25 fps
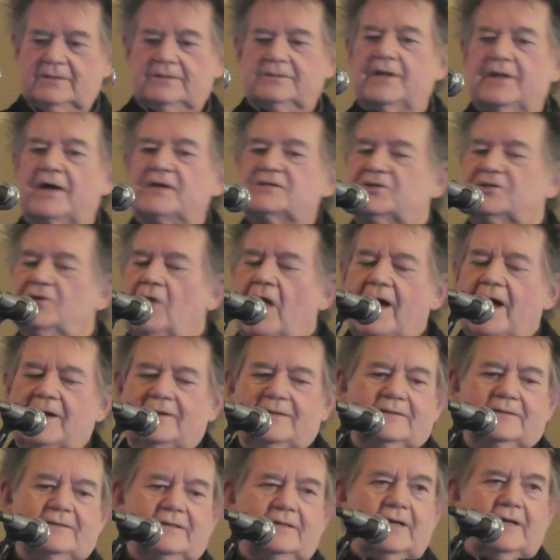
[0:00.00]
Thanks a lot.
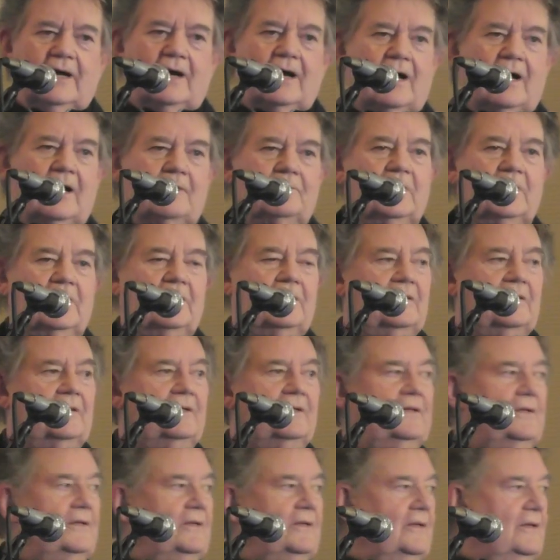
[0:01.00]
You did um, a great
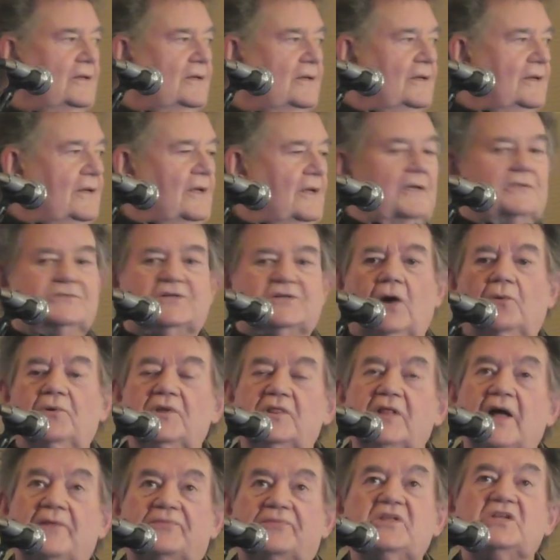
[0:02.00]
job. Shall we
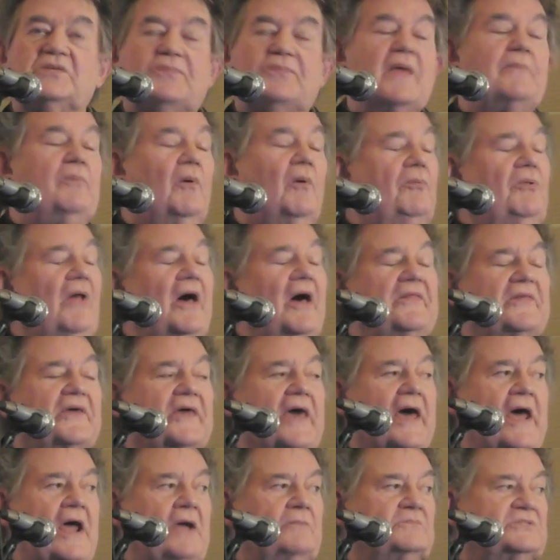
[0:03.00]
let these people play the
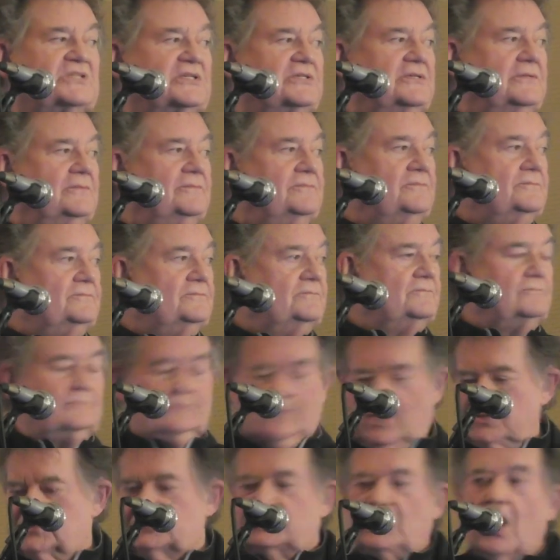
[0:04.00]
games? Yes.
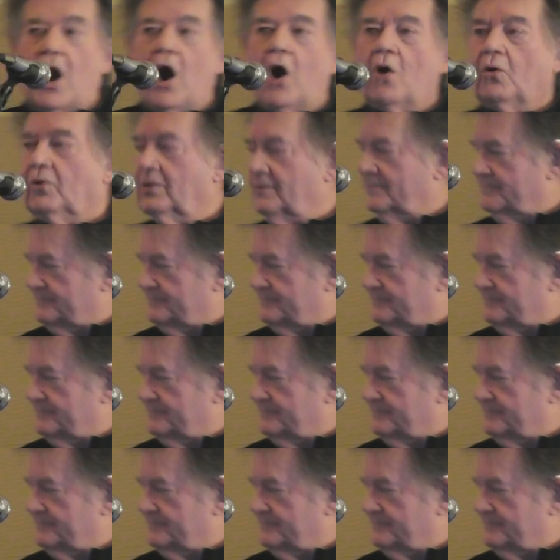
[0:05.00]
Let's go.